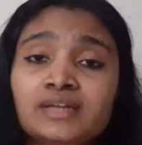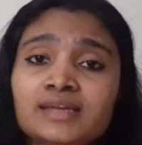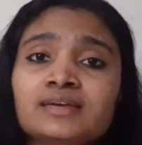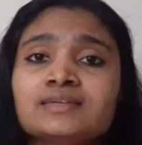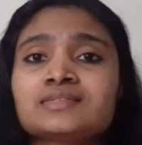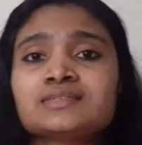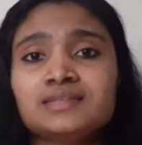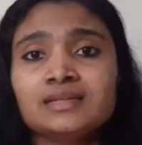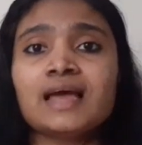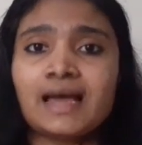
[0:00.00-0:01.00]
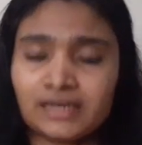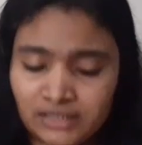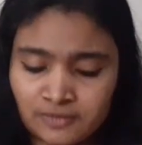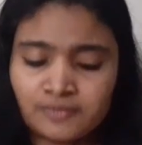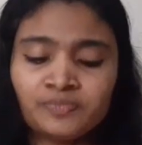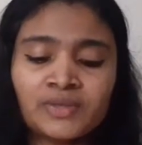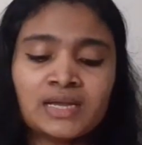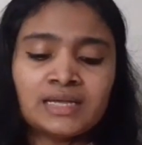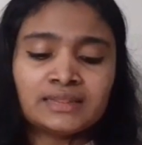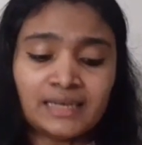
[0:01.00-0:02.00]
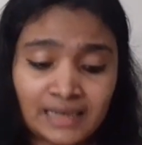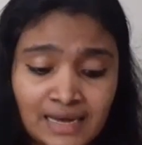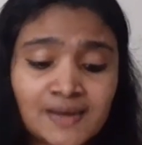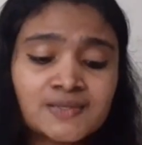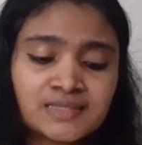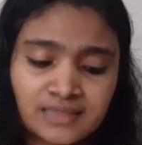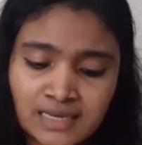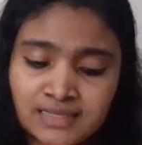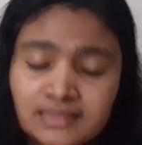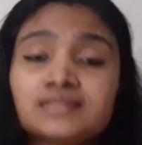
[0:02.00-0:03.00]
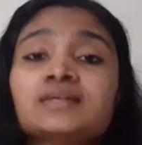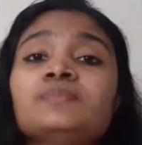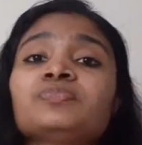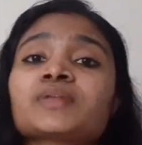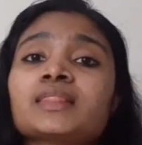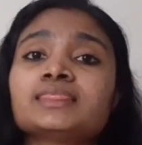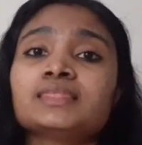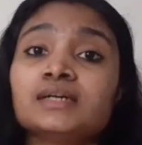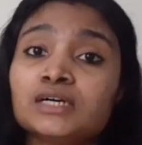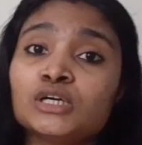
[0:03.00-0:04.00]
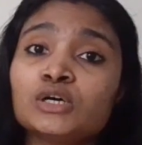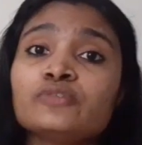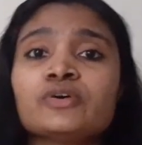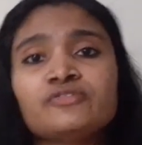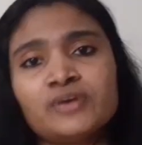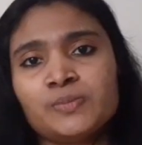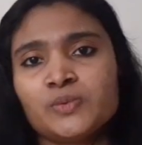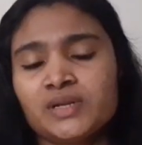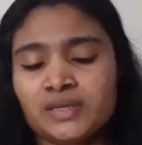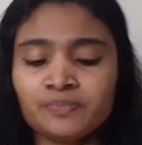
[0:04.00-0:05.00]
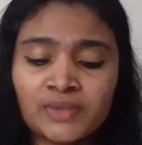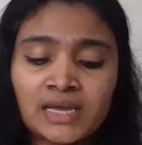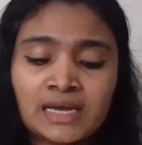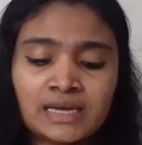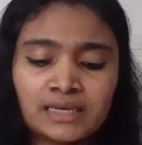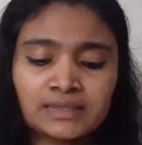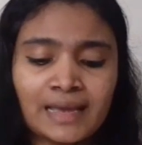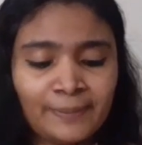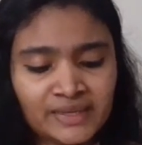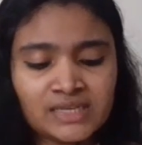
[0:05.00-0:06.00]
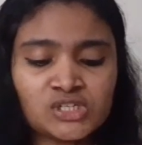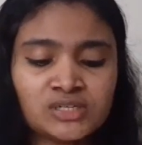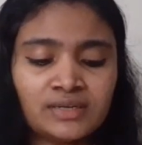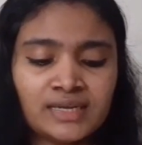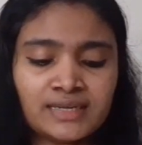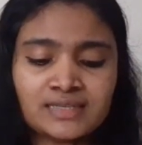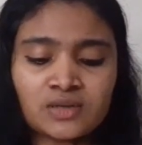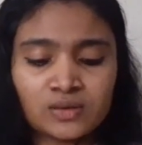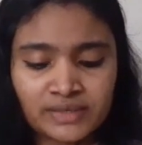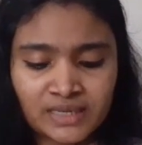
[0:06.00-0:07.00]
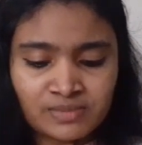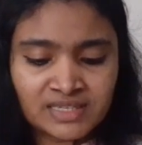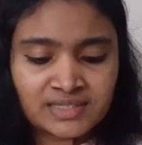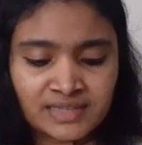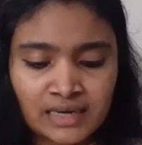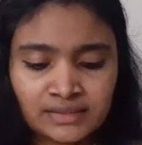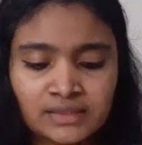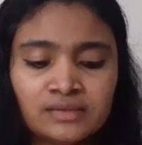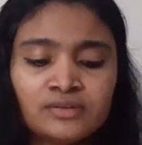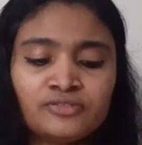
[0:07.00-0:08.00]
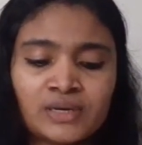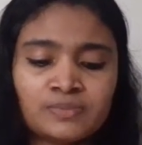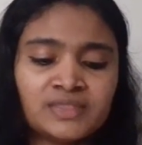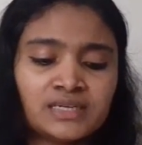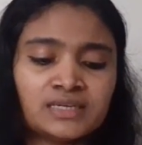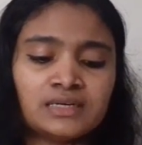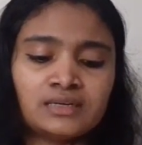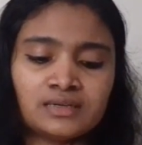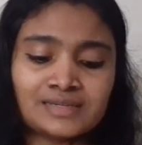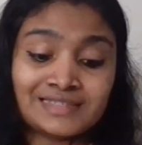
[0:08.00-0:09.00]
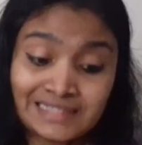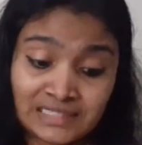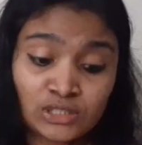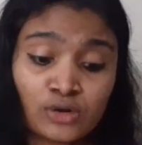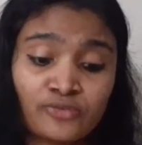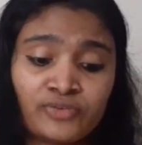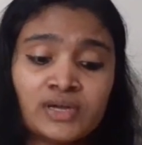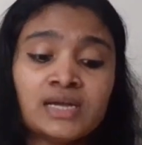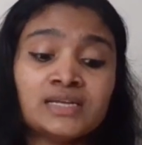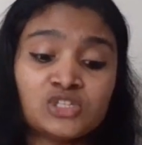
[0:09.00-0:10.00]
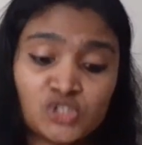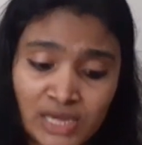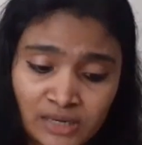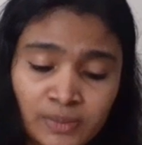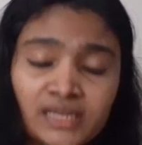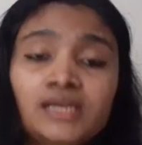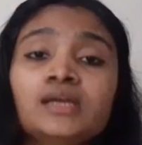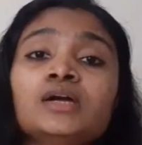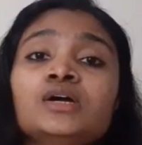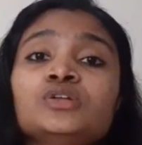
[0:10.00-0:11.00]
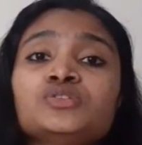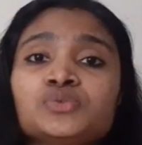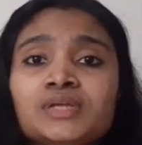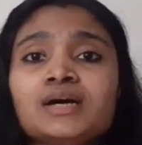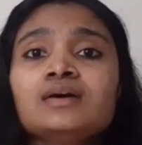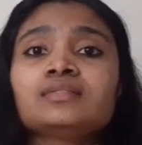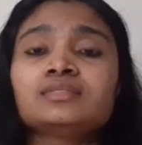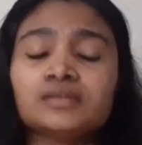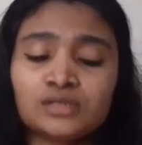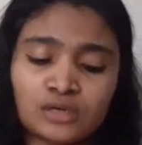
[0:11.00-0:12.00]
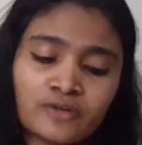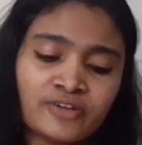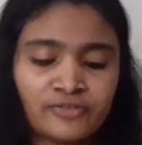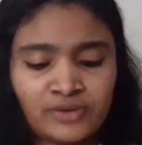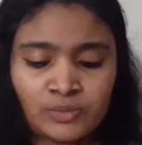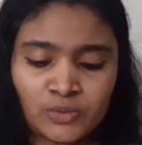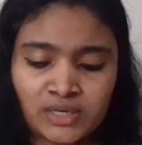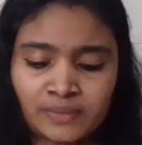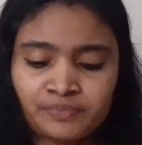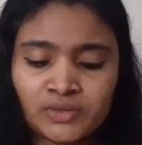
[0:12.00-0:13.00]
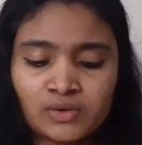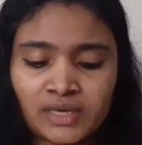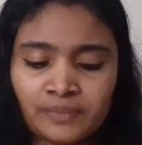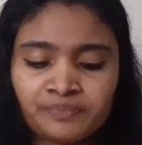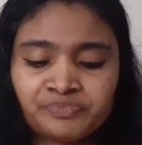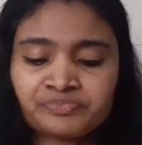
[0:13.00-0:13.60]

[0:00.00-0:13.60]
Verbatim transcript: link is still active. The last date is 3rd of February. The application date has already been started from the 6th uh, of January to the 3rd of February. Okay.